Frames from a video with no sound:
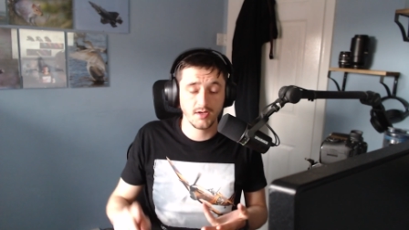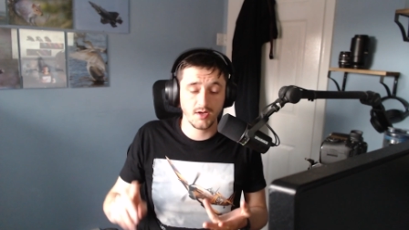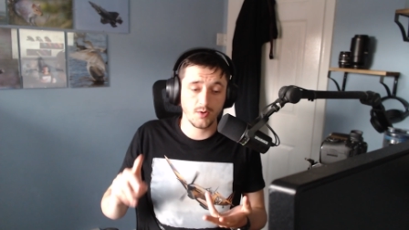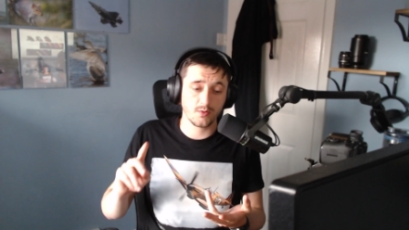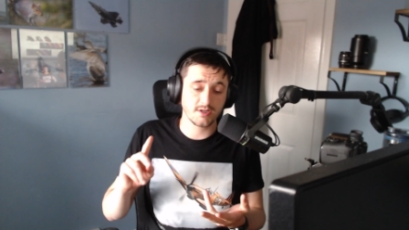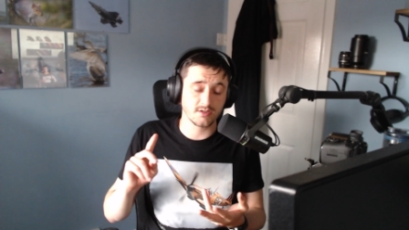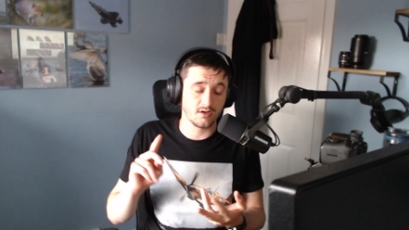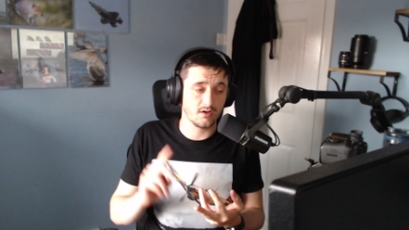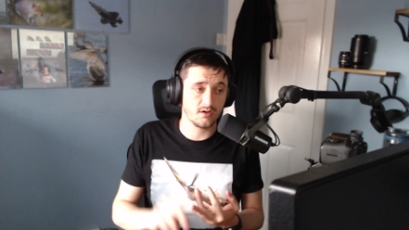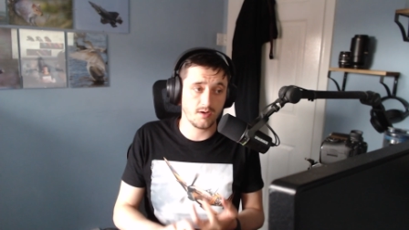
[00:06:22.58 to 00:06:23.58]
We
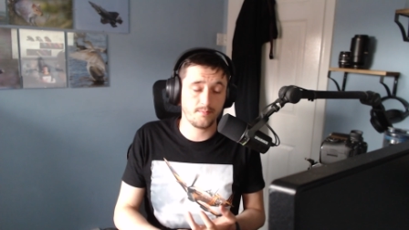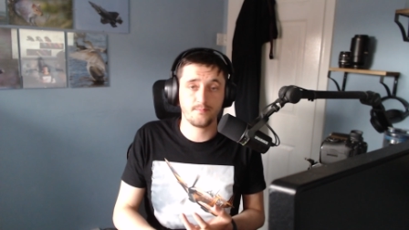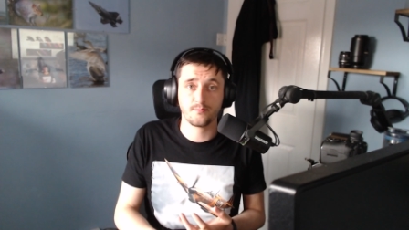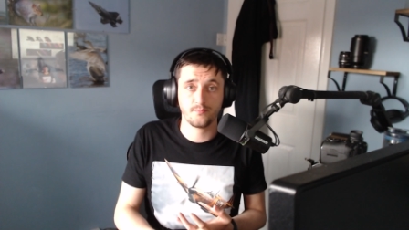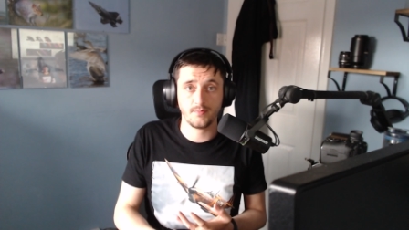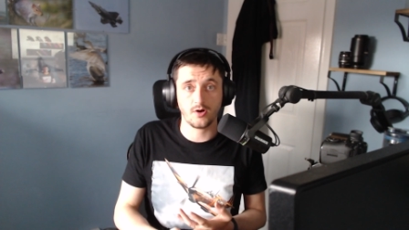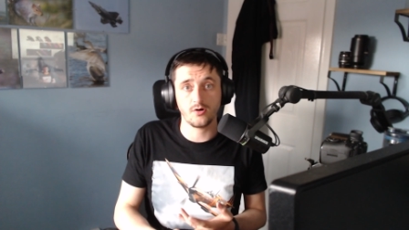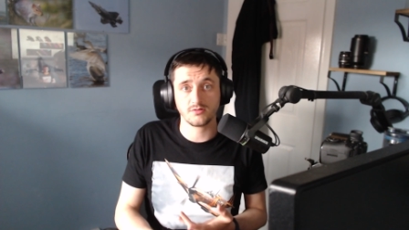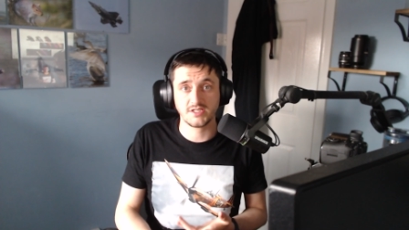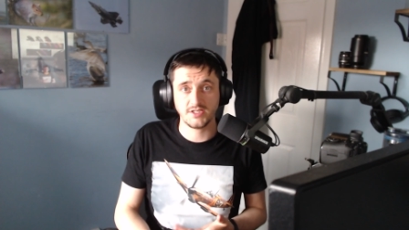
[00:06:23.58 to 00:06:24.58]
saw a
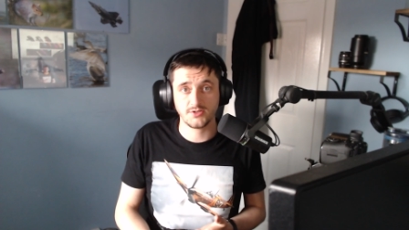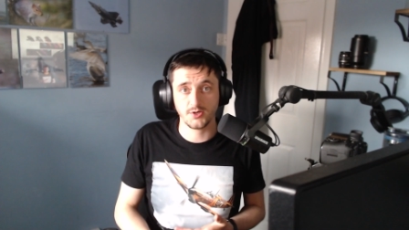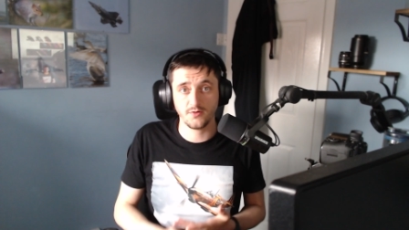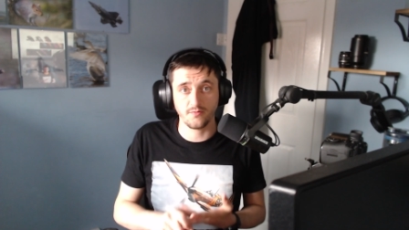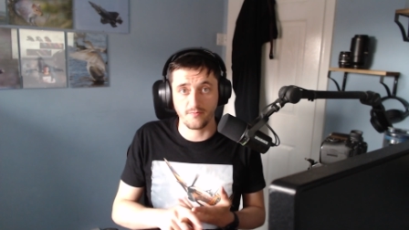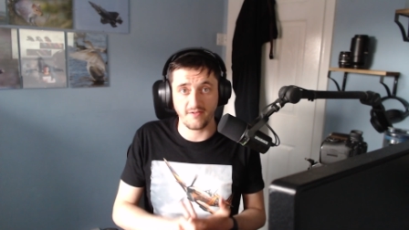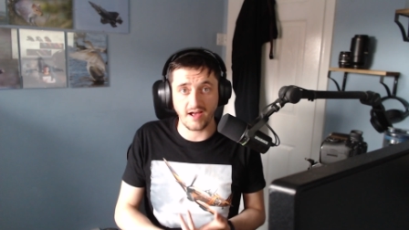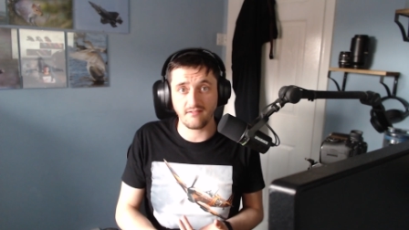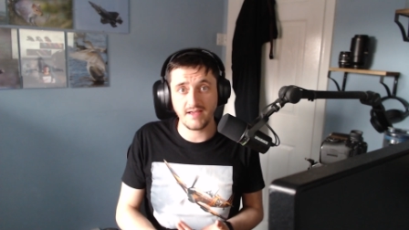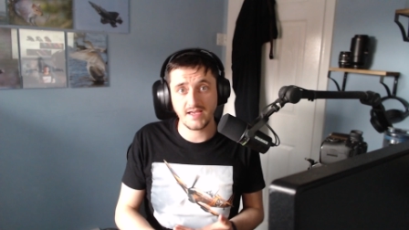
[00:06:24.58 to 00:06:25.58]
Hawk T2 from
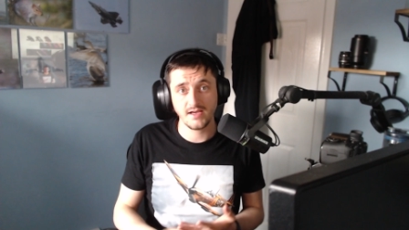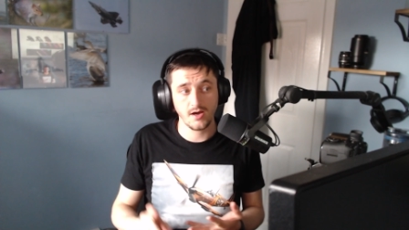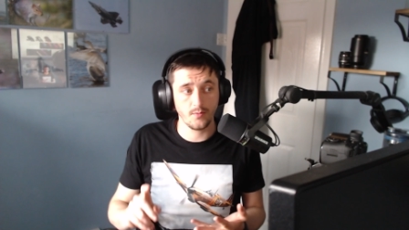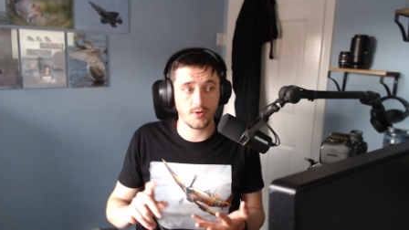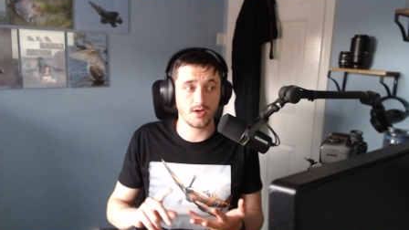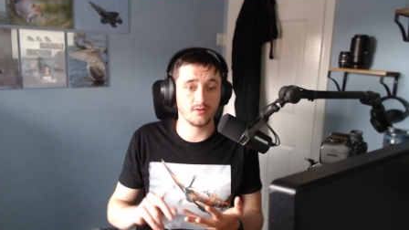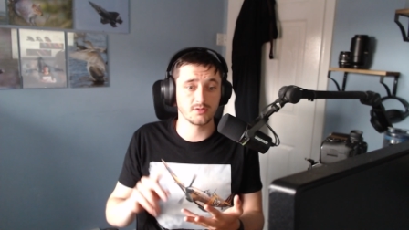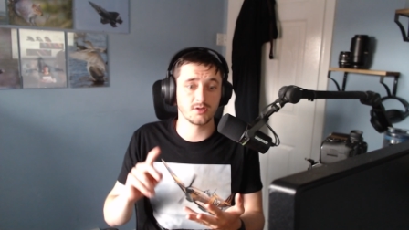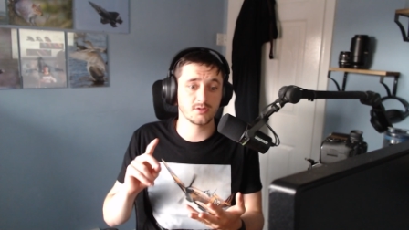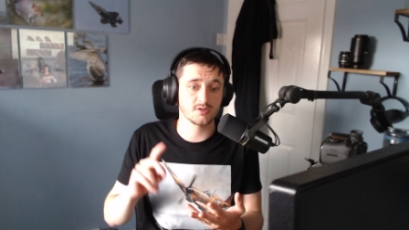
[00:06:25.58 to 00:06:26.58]
Valley. And we
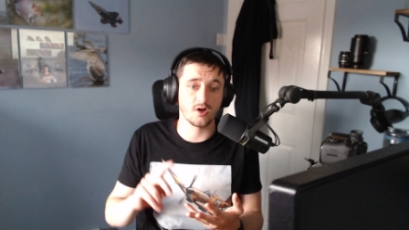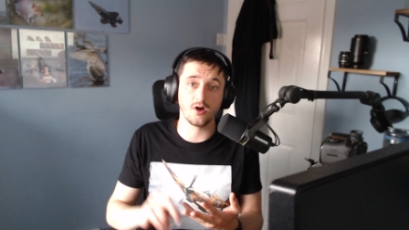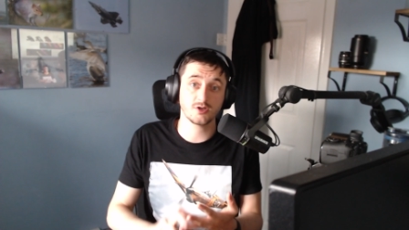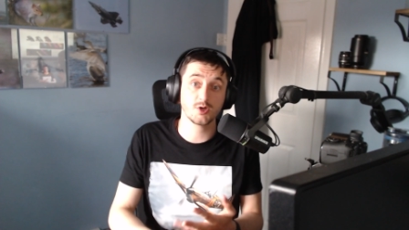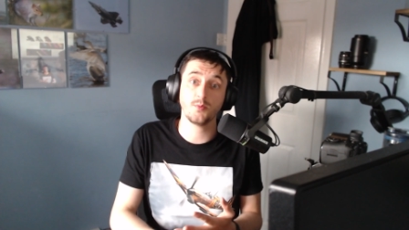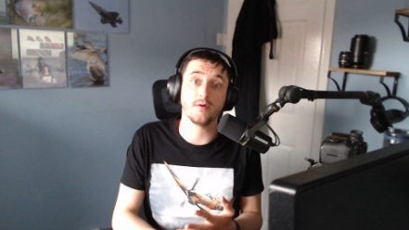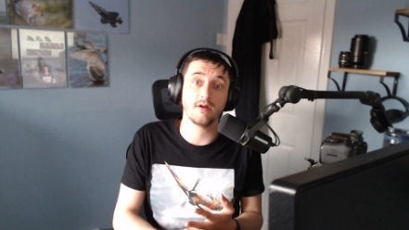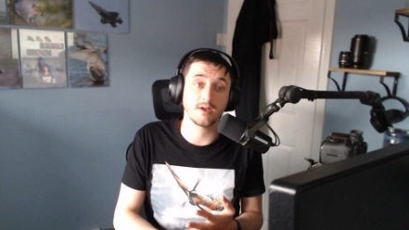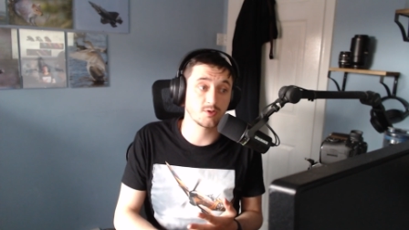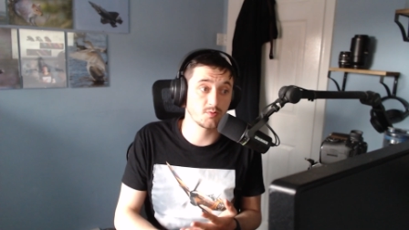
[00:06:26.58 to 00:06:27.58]
also saw a Super
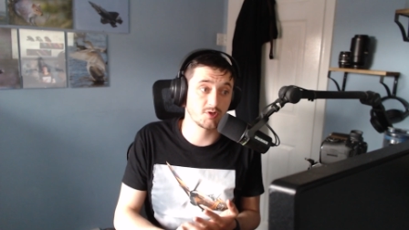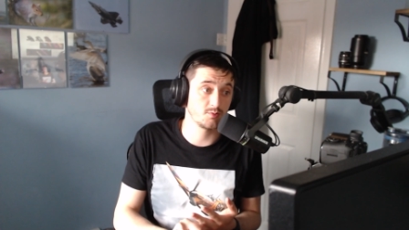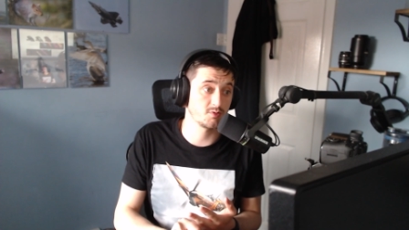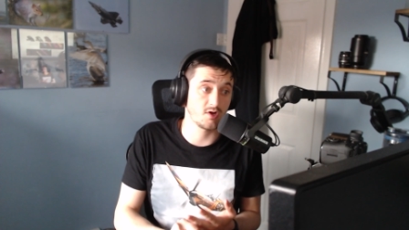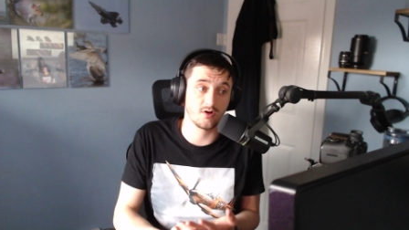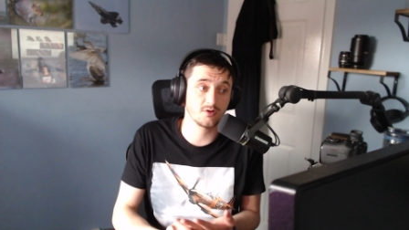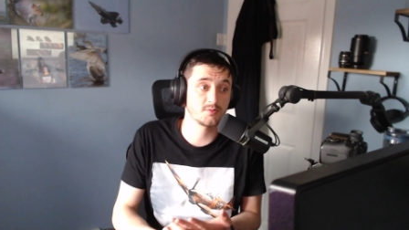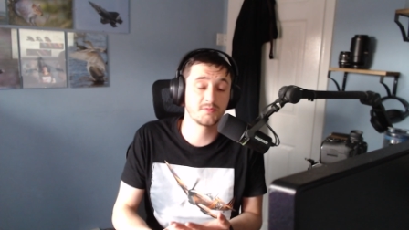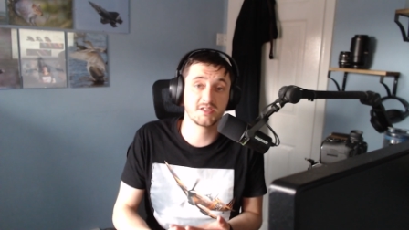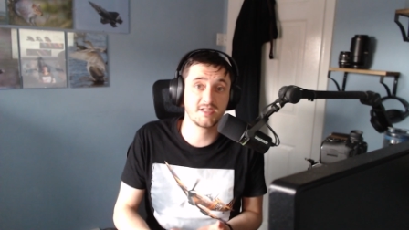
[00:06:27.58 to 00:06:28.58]
Lynx, which was
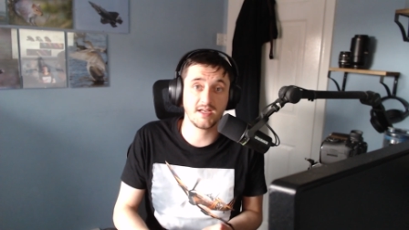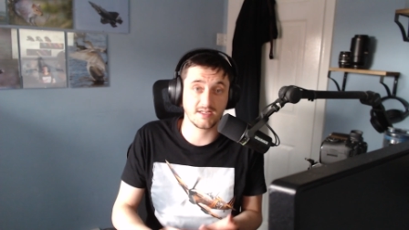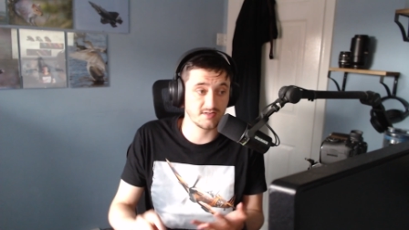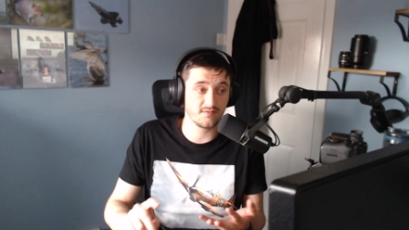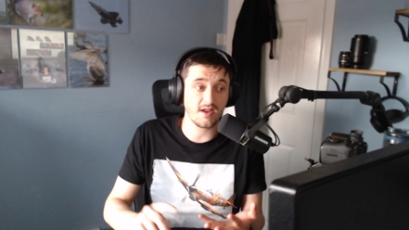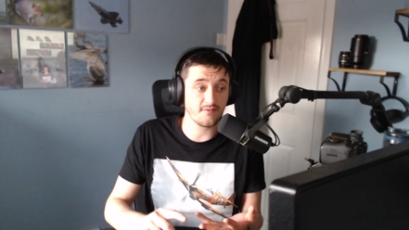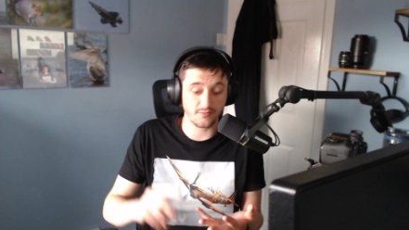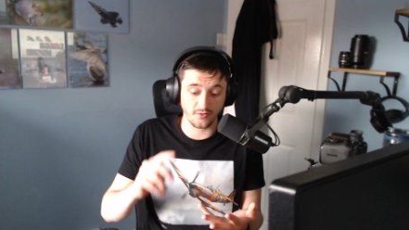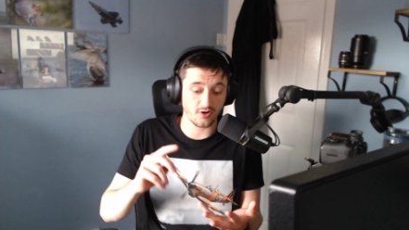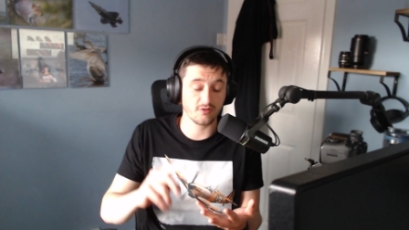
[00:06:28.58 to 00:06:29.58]
awesome to see because I've never
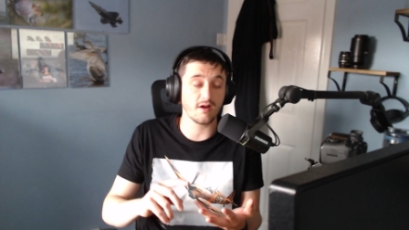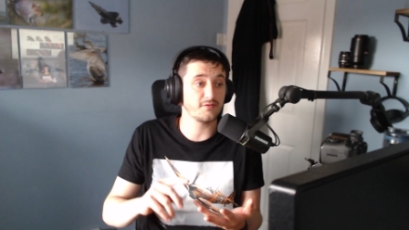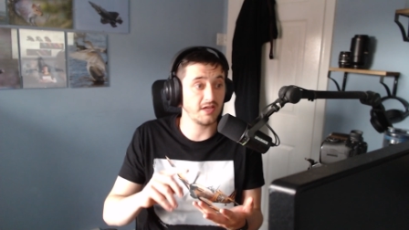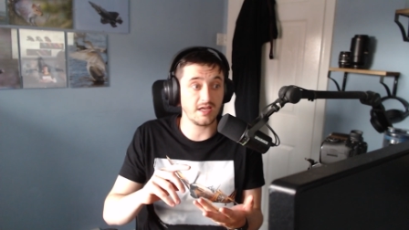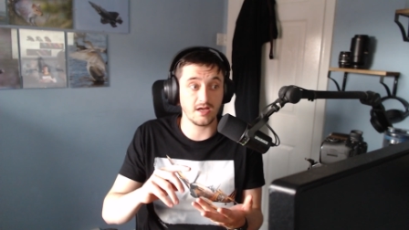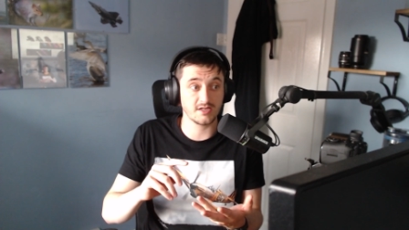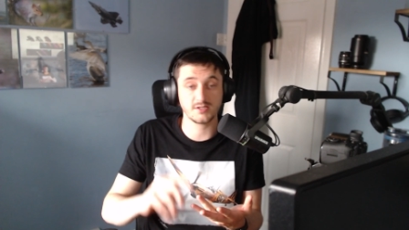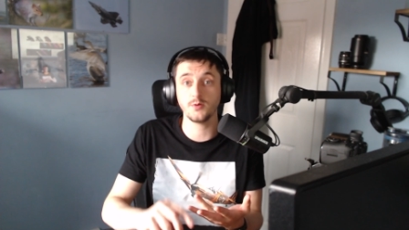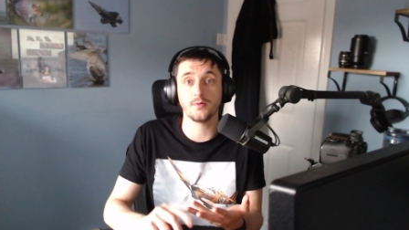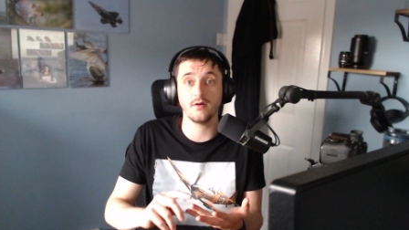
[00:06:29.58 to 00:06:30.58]
photographed a
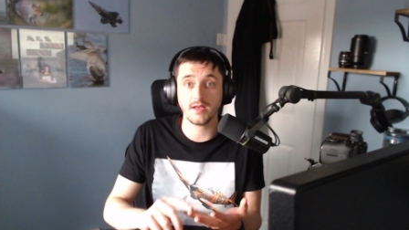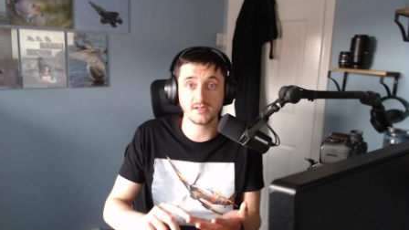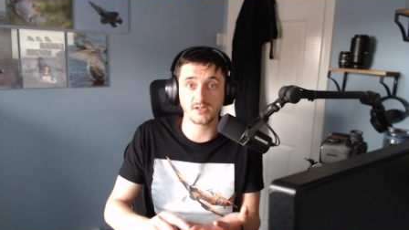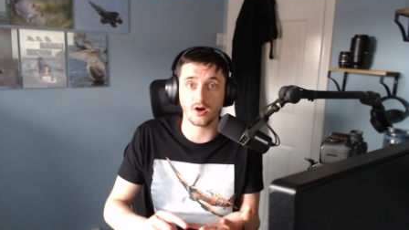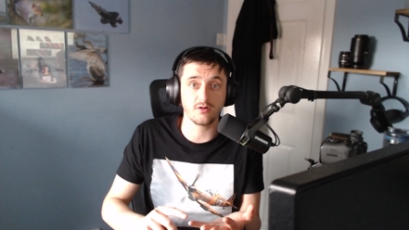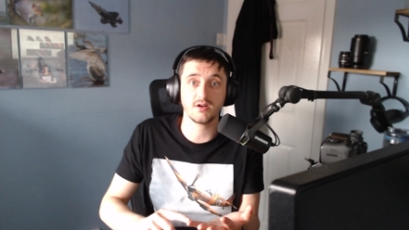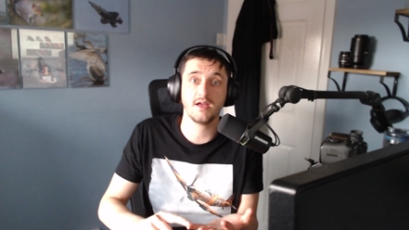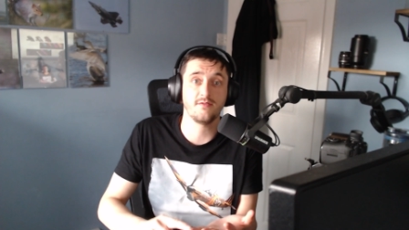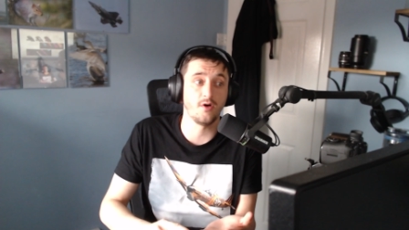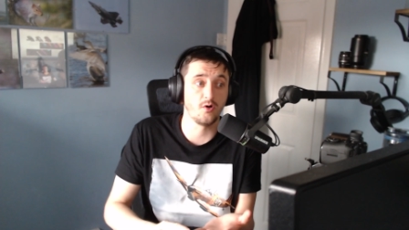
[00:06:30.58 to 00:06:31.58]
Super Lynx or an
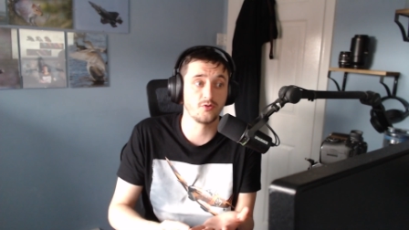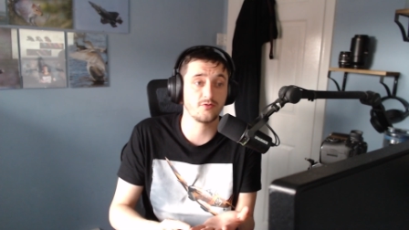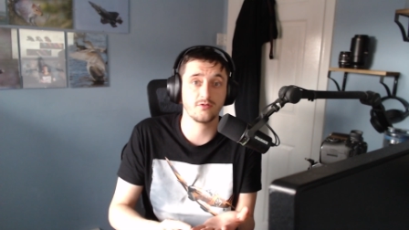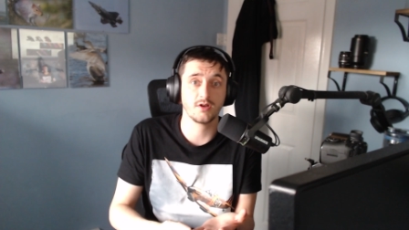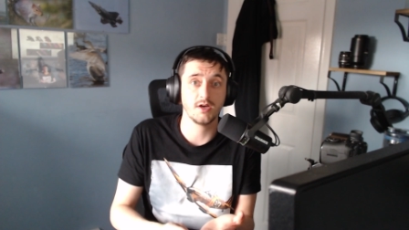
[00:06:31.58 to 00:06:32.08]
A400.